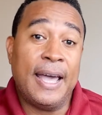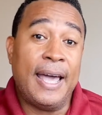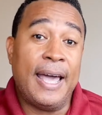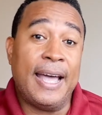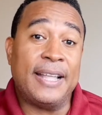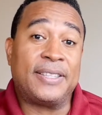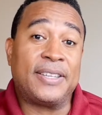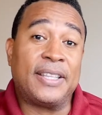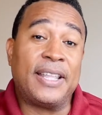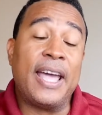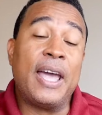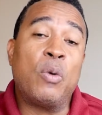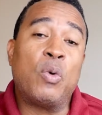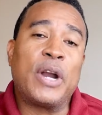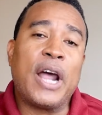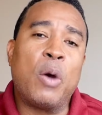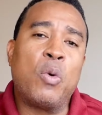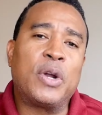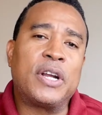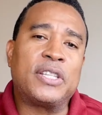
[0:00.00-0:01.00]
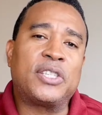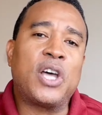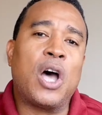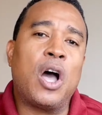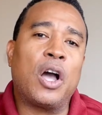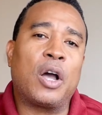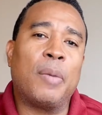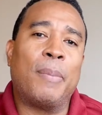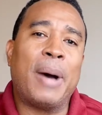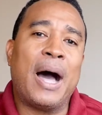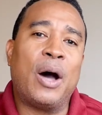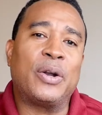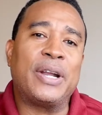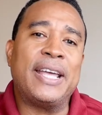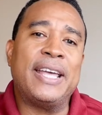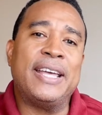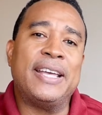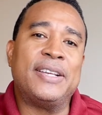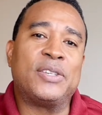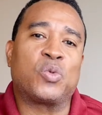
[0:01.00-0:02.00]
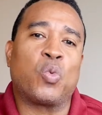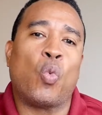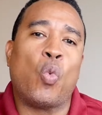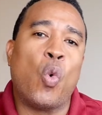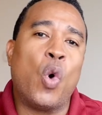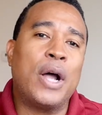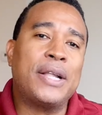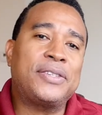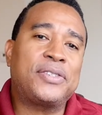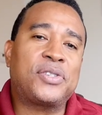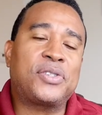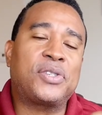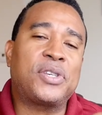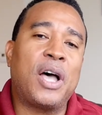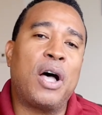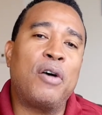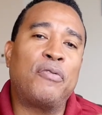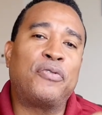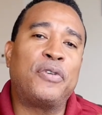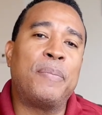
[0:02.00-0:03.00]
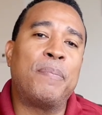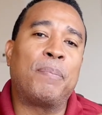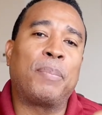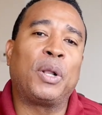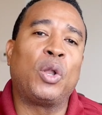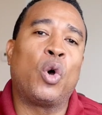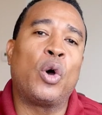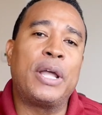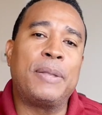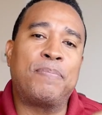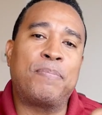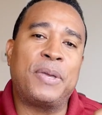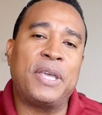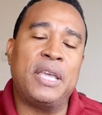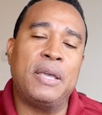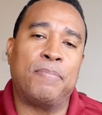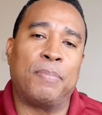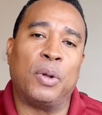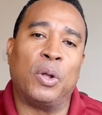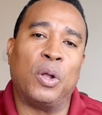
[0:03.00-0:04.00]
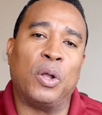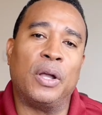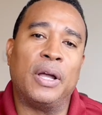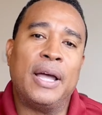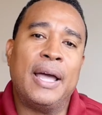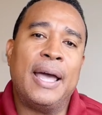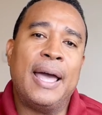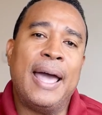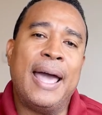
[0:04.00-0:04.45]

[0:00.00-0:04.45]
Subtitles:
And today what I want to talk about is what self-employed people